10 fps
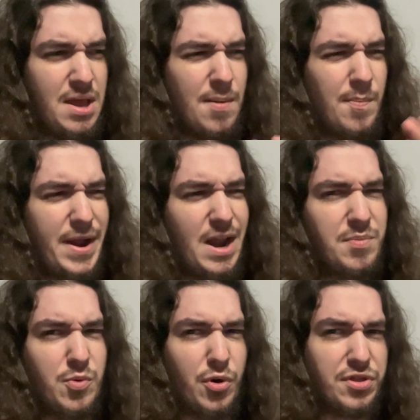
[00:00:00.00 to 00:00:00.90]
might not
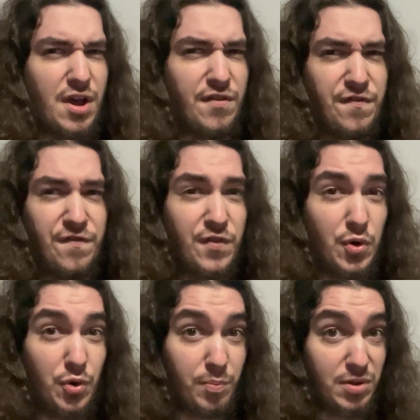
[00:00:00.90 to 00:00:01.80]
be worth a
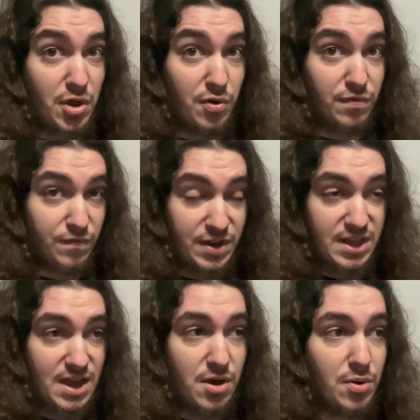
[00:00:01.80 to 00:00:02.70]
full-blown
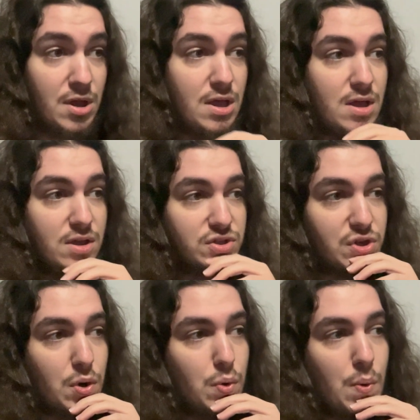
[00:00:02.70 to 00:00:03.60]
video.
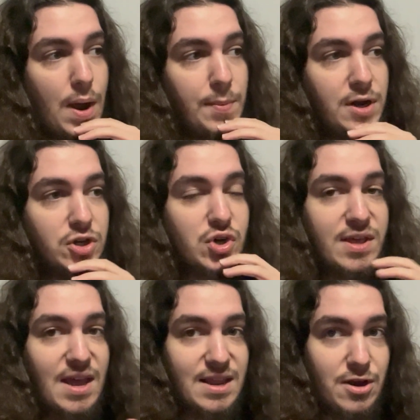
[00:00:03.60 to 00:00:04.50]
So I'm going to try
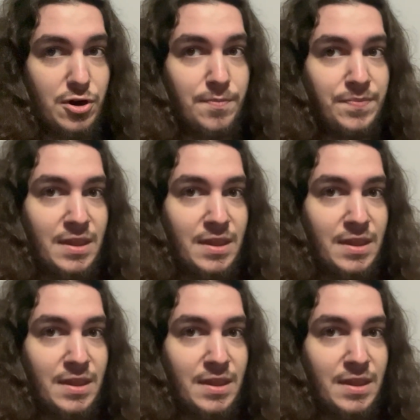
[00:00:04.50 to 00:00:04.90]
that here.